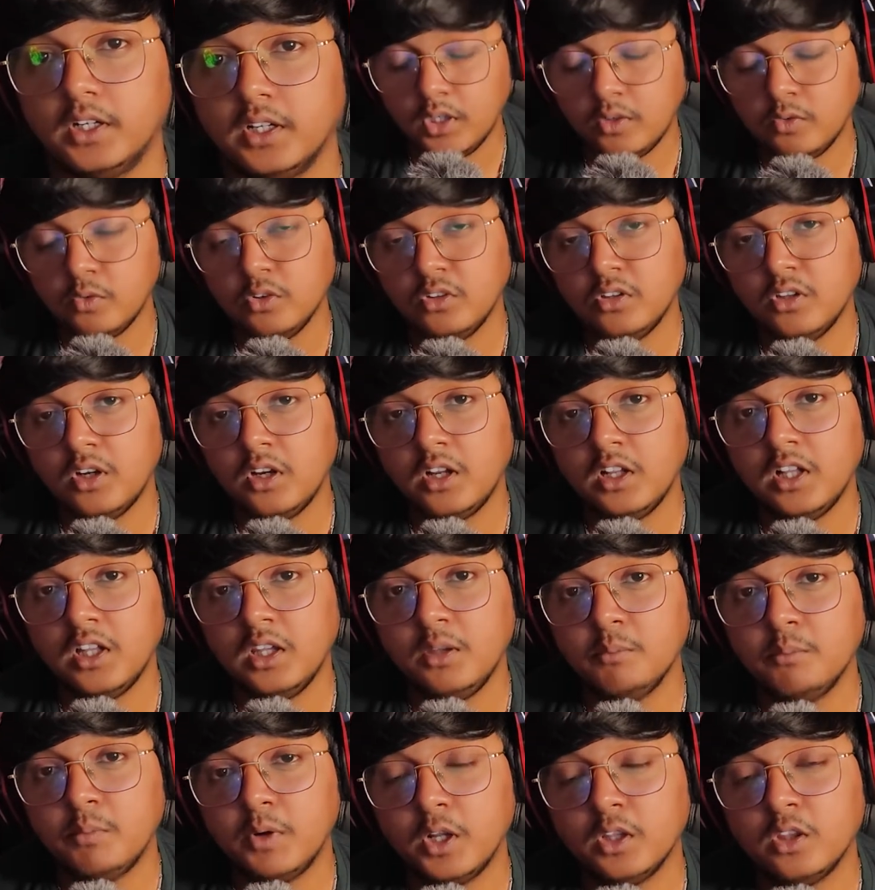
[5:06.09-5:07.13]
It was a really
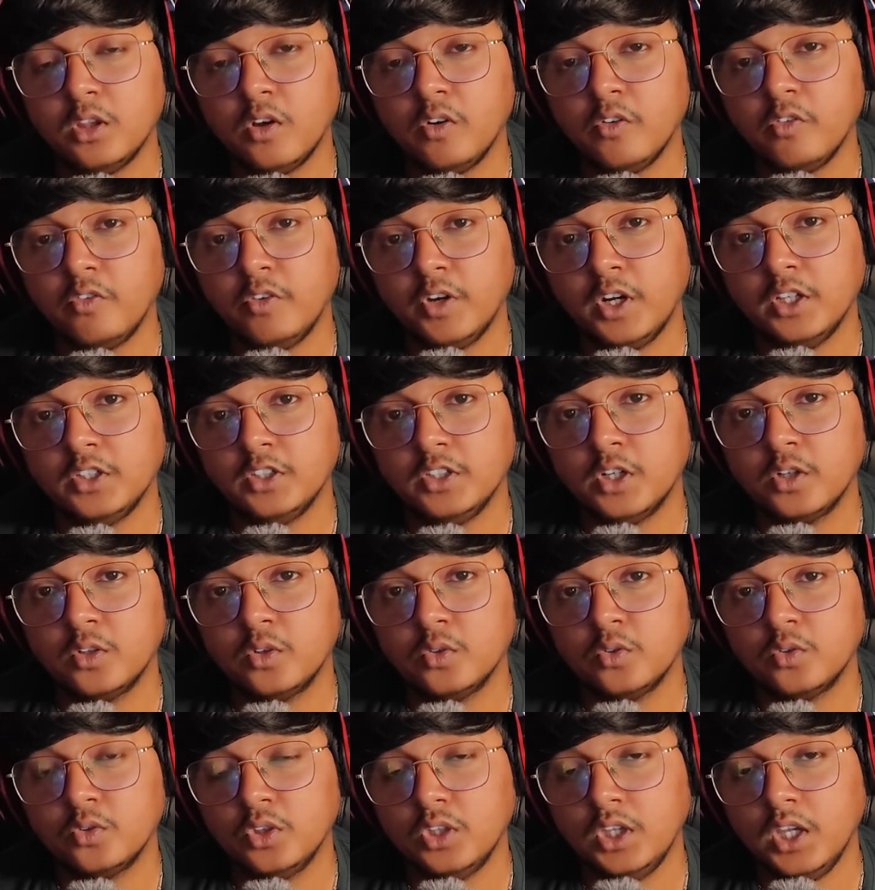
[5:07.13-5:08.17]
breath of fresh air
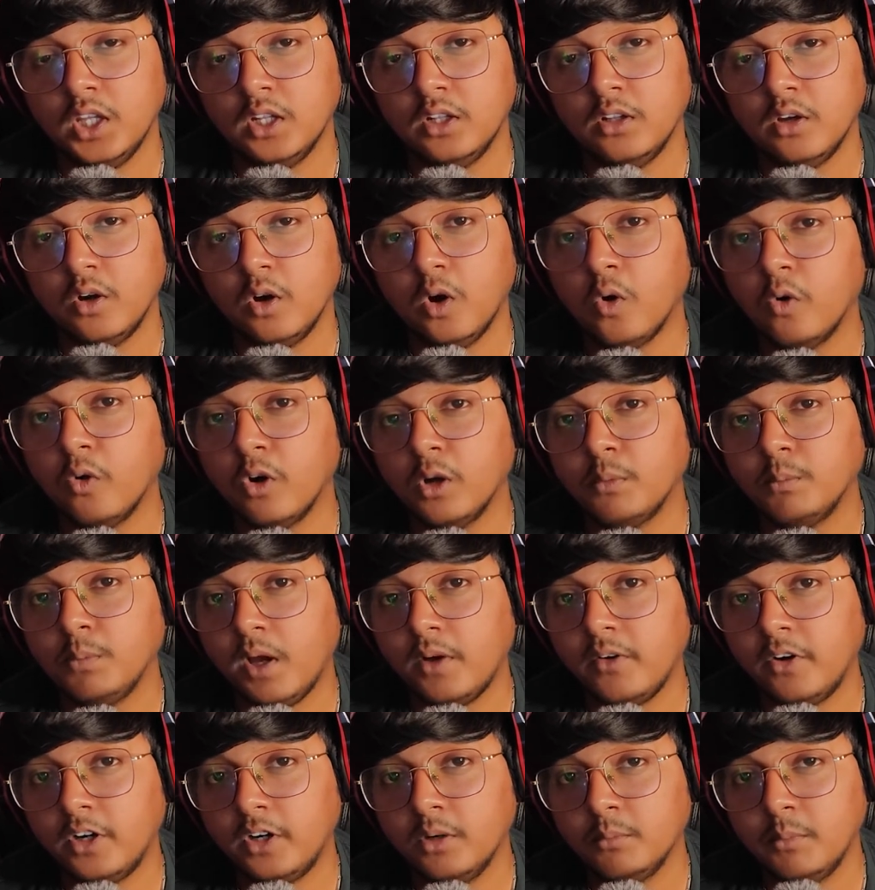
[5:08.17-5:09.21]
to see an
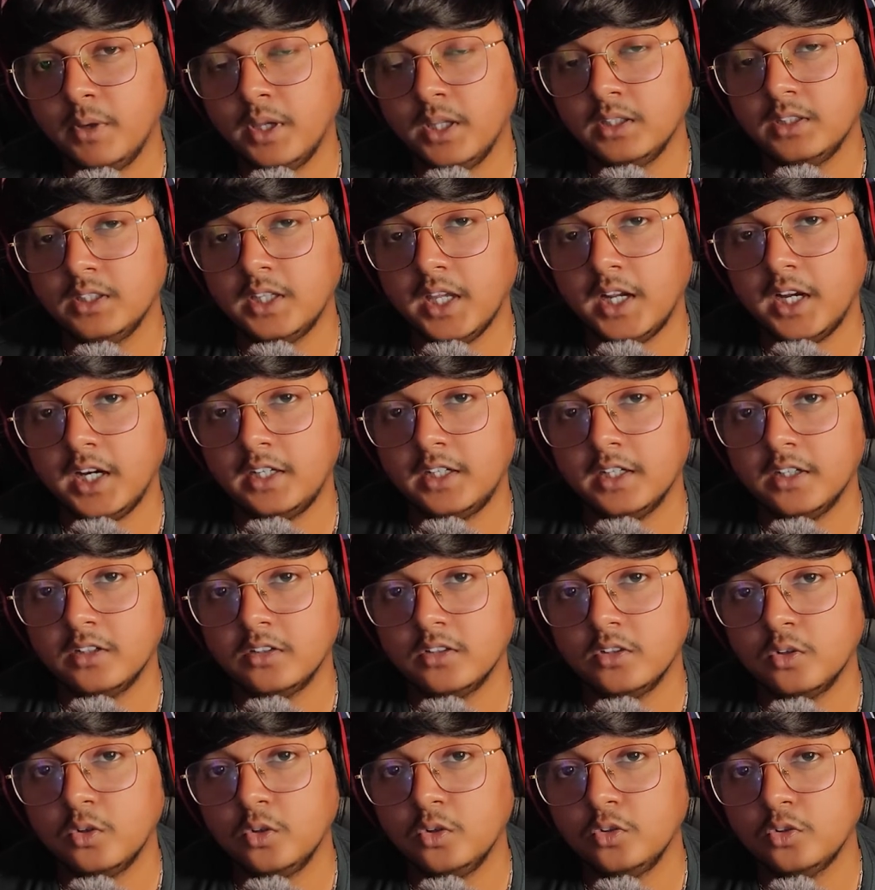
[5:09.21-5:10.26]
overpowered main character
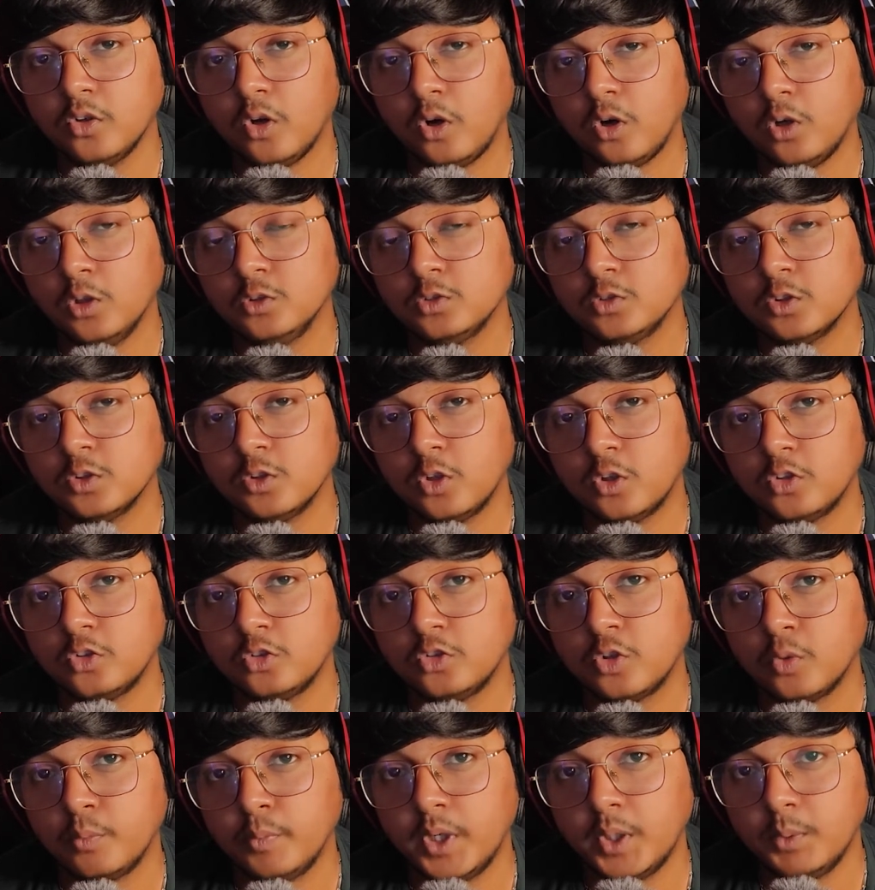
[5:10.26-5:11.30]
who is also not
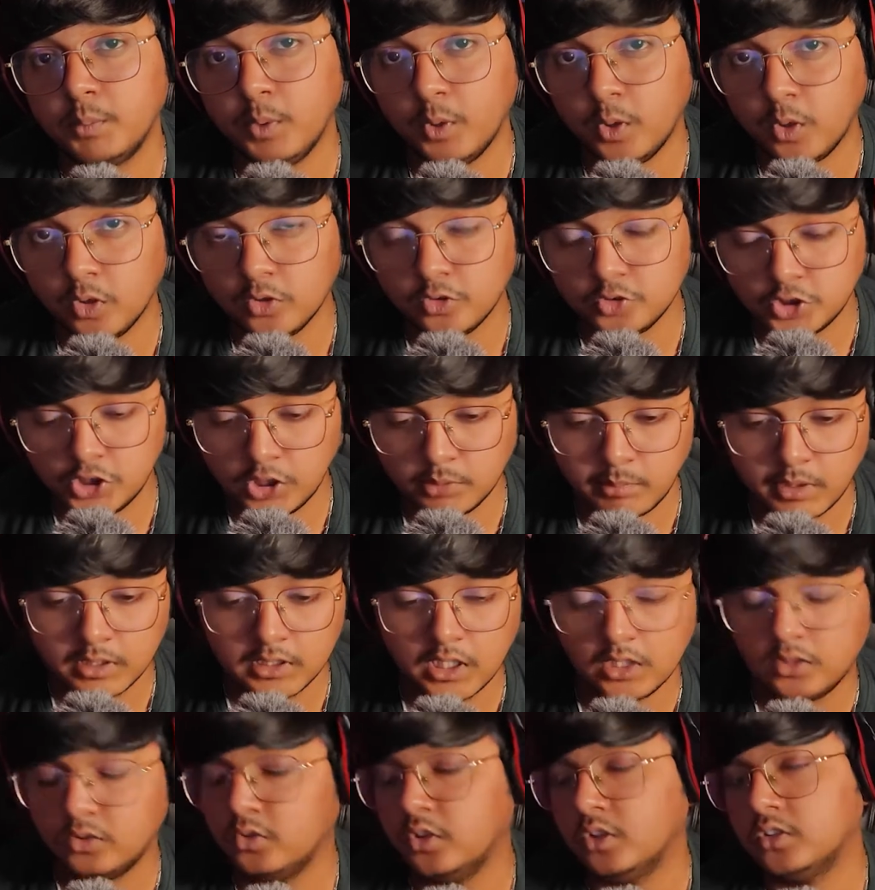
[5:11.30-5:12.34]
stupid, because Shiba
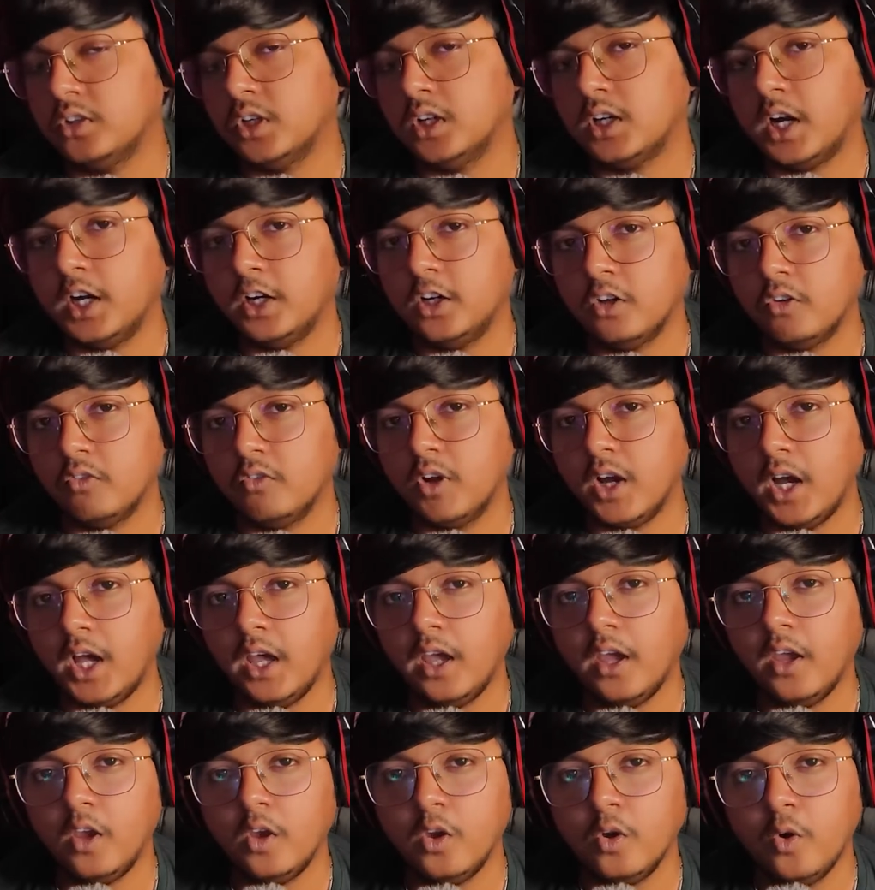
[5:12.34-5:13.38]
Tatsuya is the kind of guy
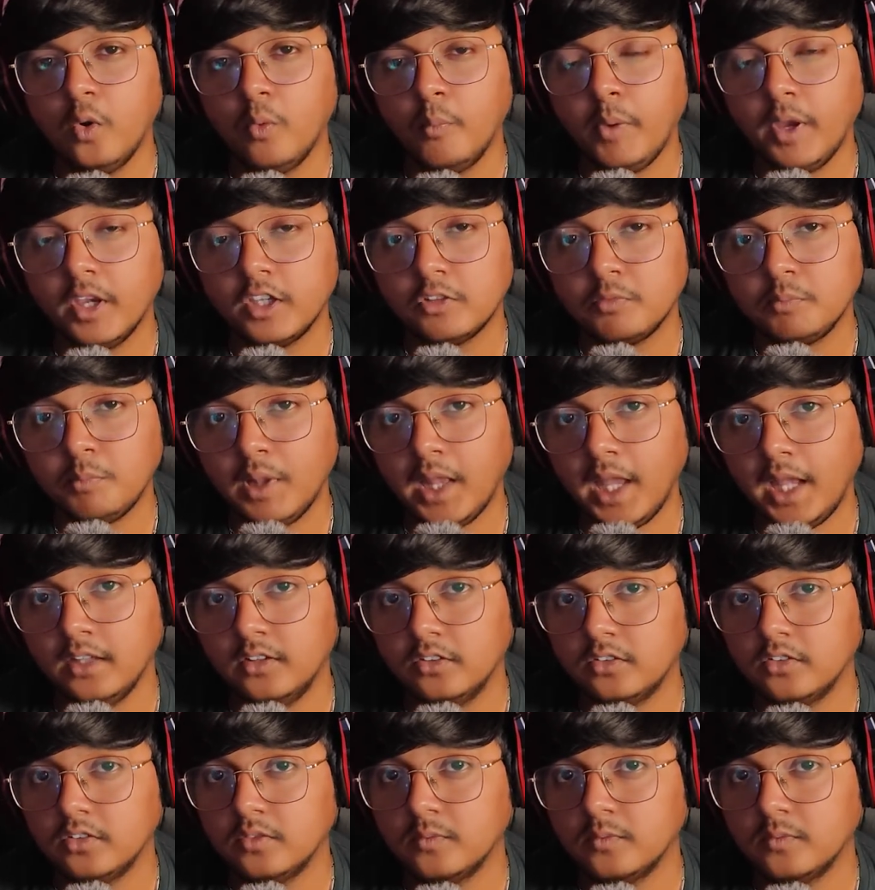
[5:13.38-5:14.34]
who makes plans